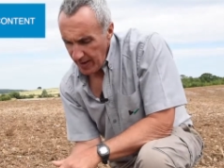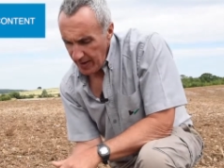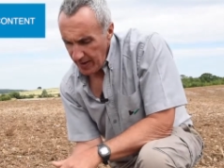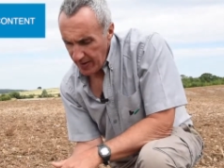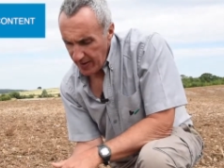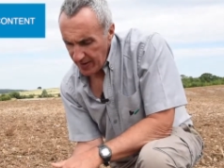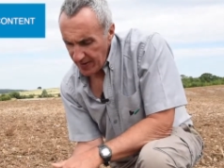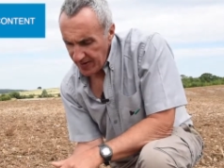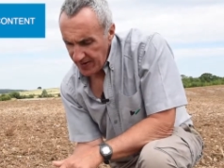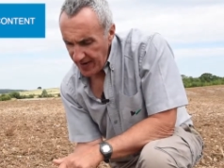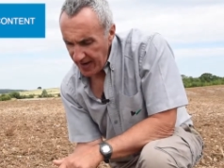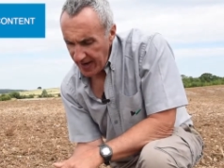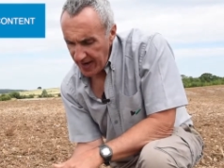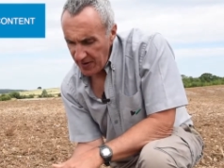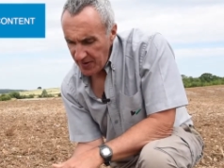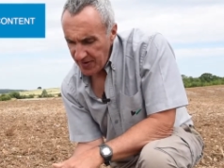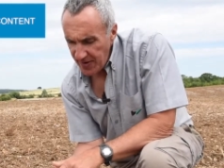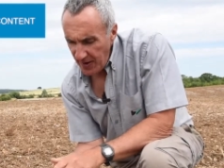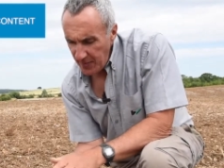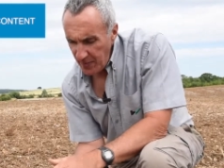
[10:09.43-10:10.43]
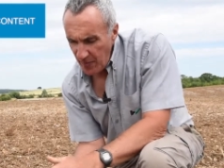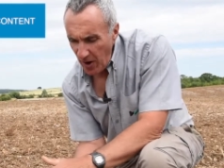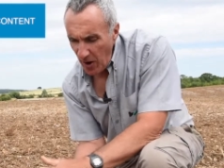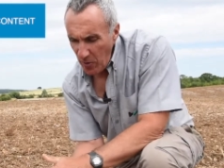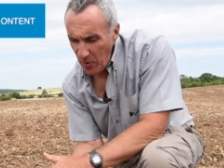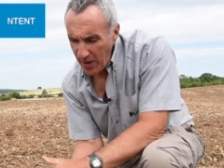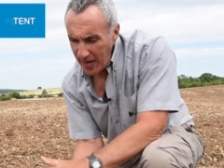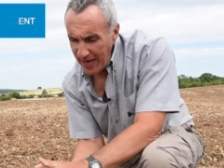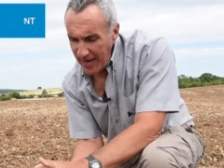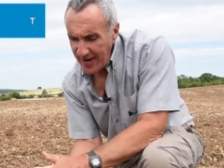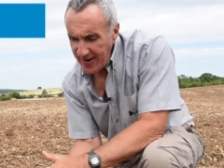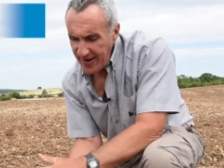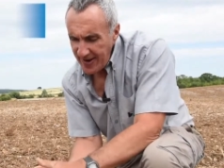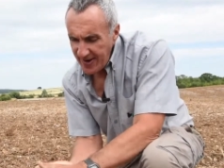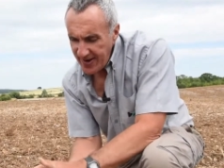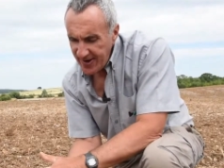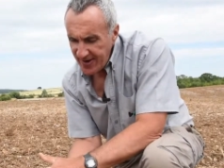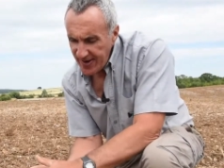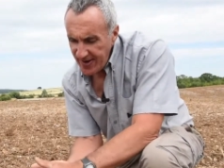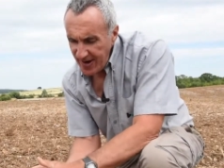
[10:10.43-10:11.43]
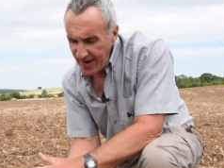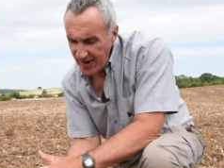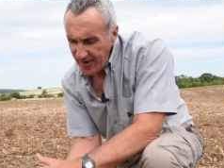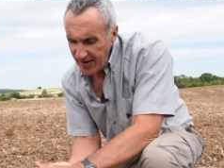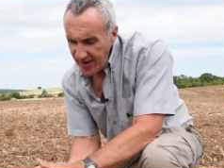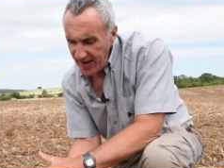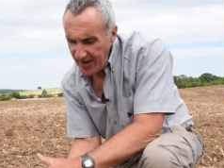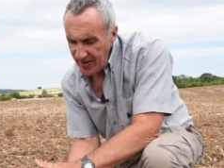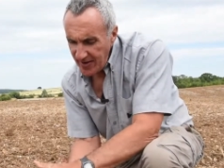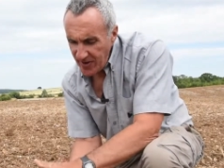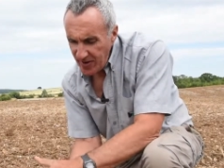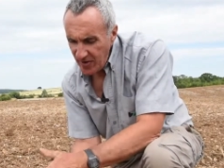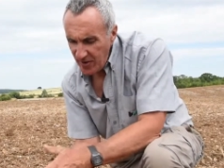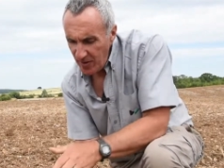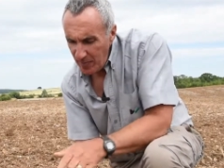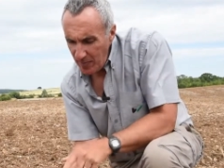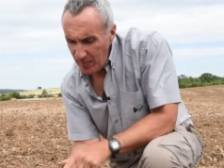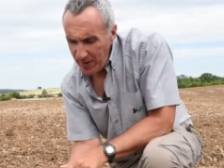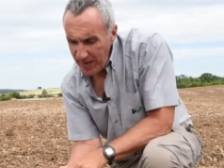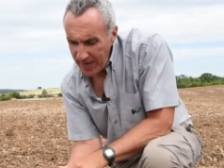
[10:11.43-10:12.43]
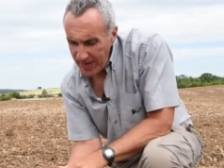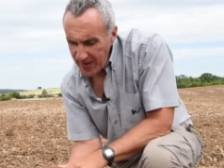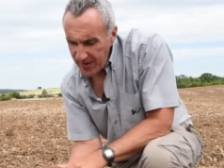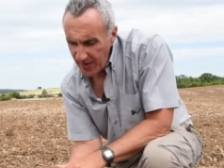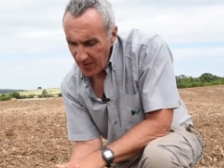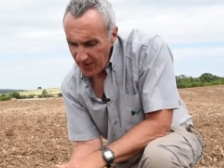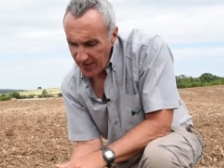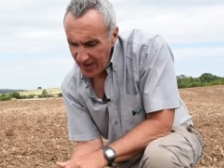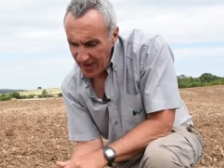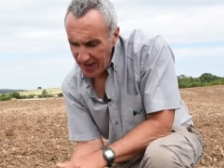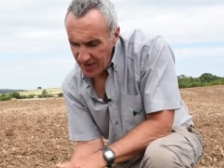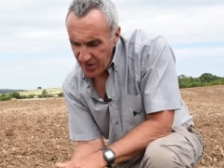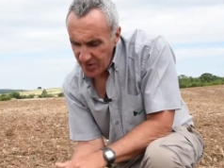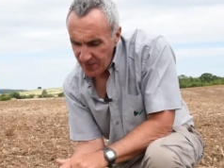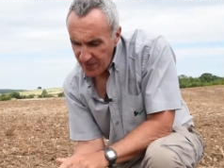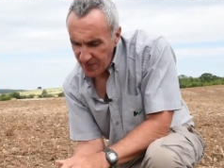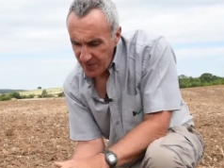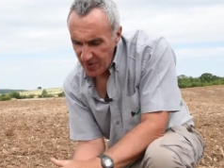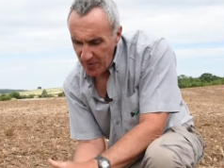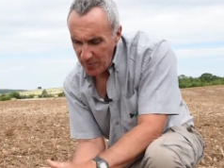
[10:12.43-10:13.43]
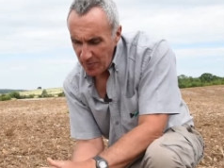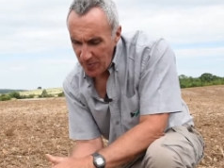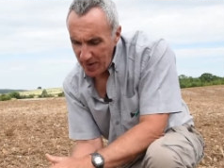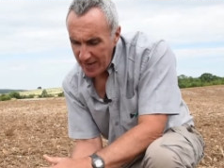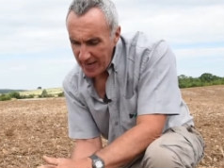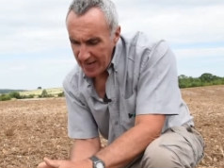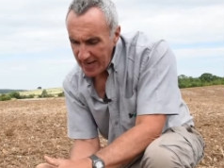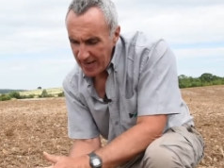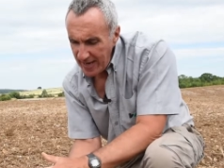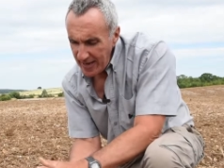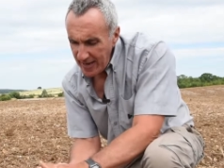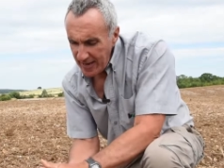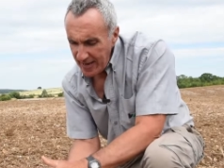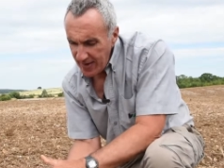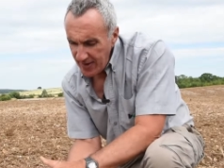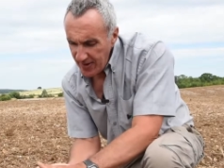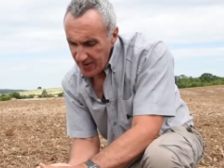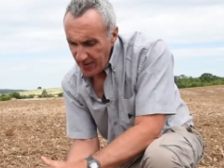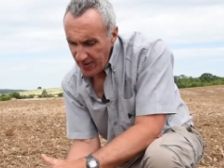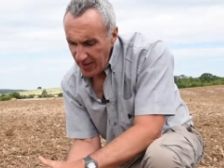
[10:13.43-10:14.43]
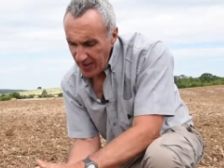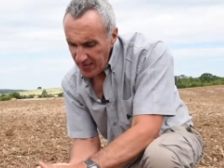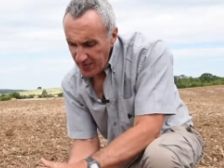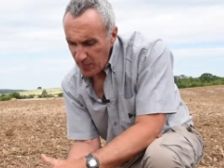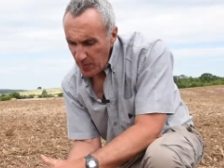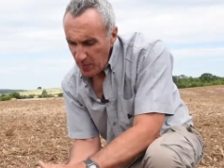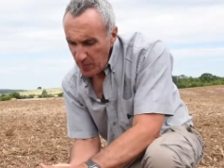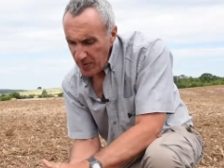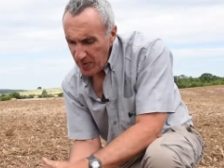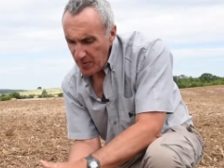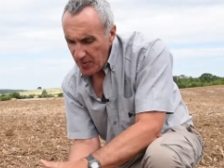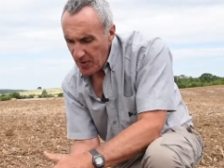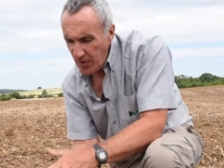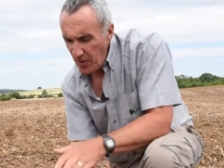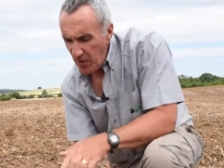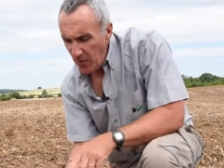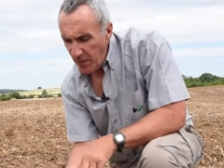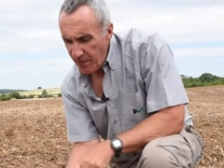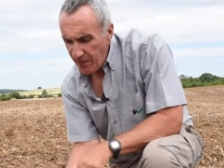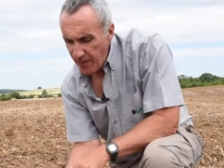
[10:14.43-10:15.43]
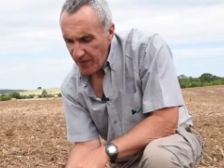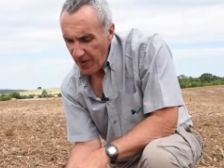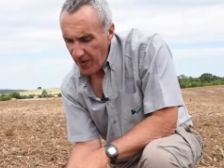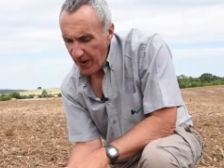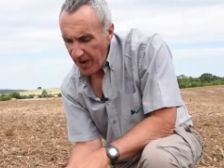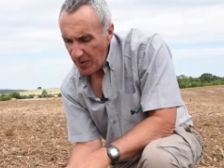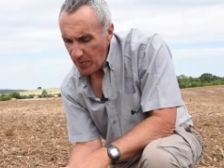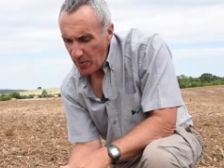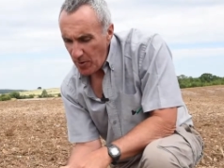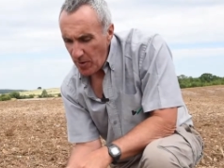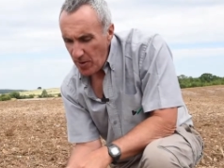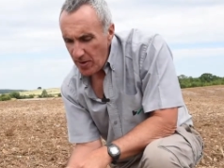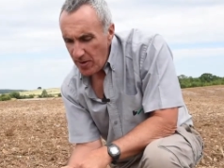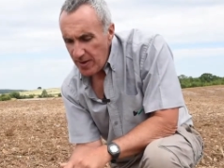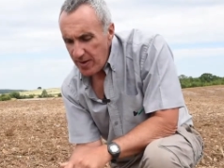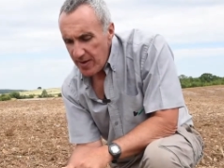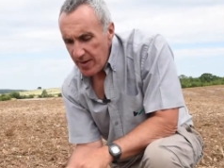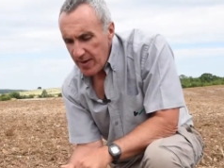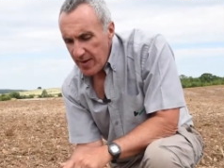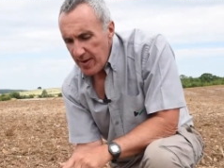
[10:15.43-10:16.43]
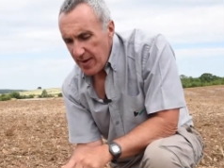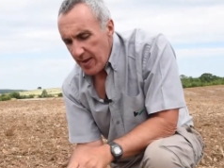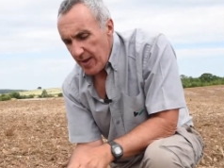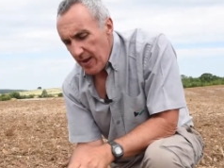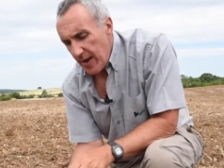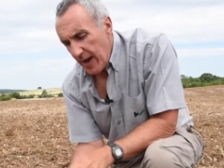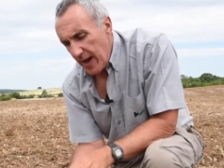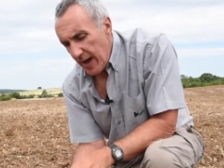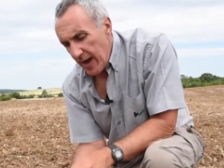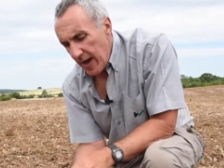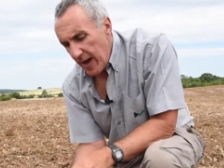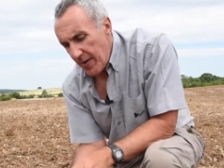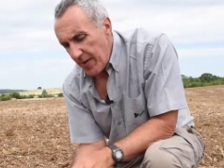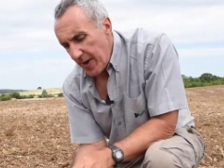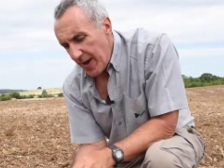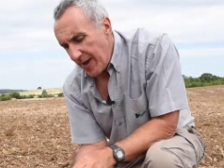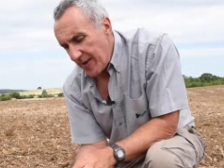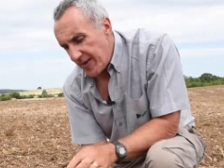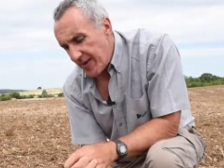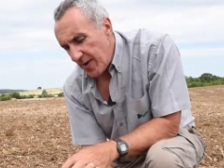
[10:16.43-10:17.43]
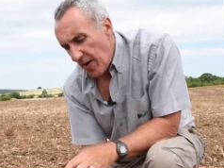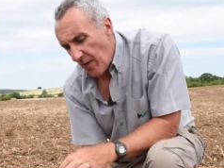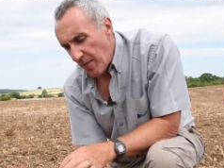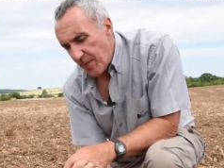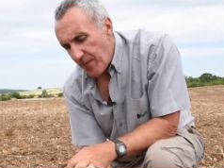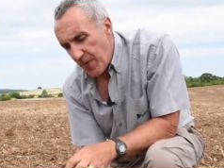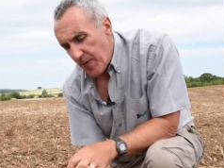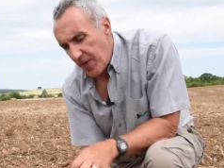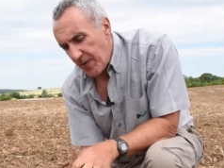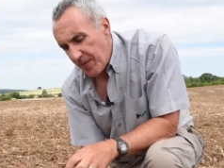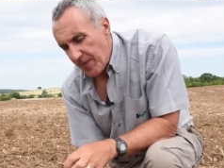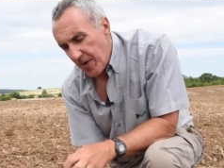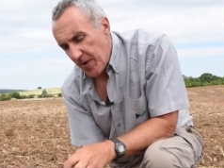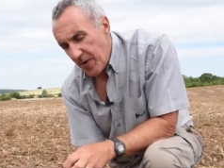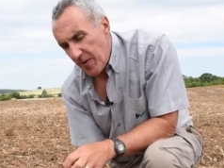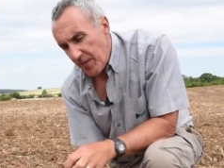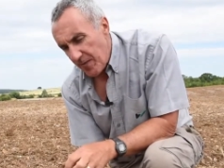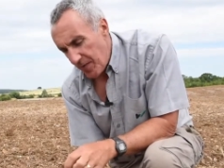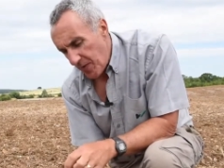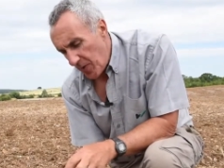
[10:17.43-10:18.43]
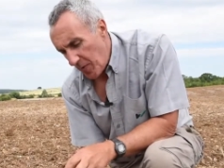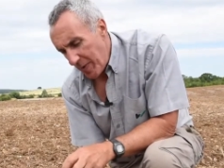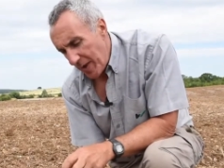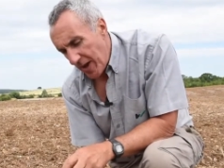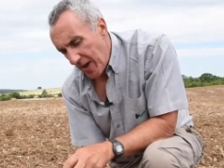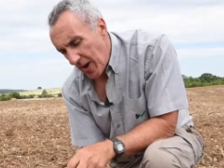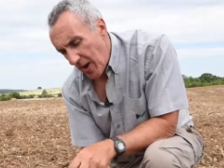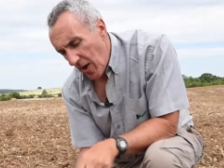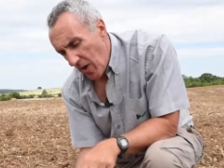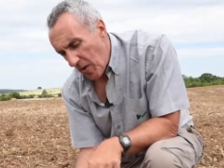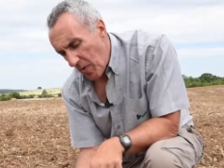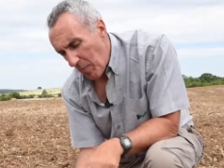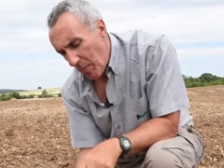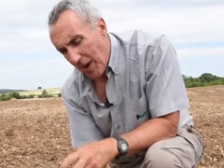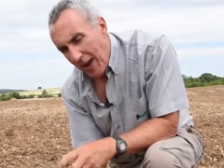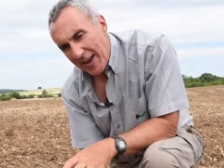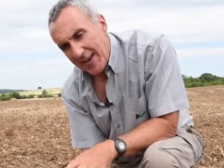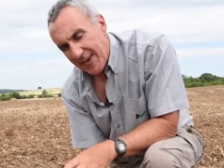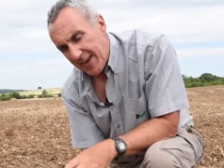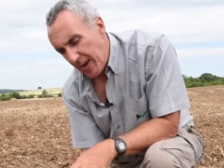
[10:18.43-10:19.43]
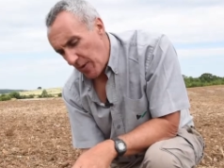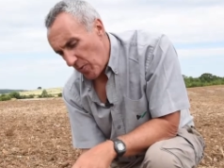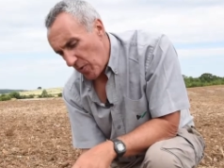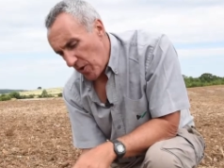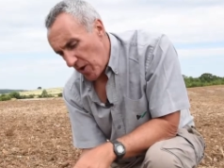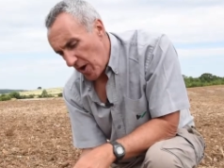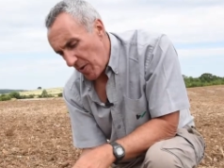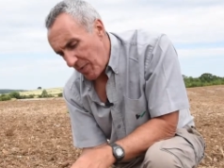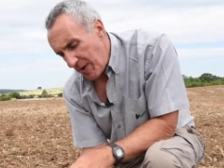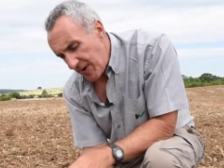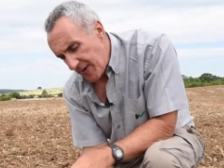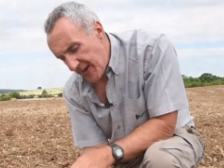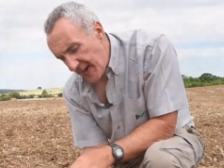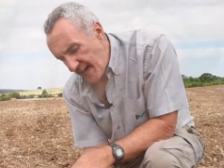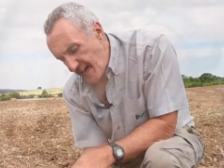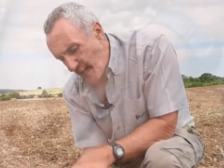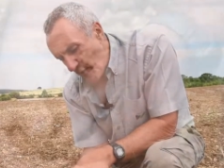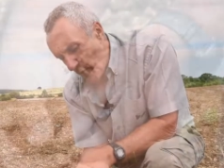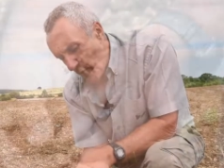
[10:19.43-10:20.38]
You can see here as I'm rolling it, it's crumbling, it's on the edge of crumbling, so that's what we would call friable. It's not forming a long plastic worm, it's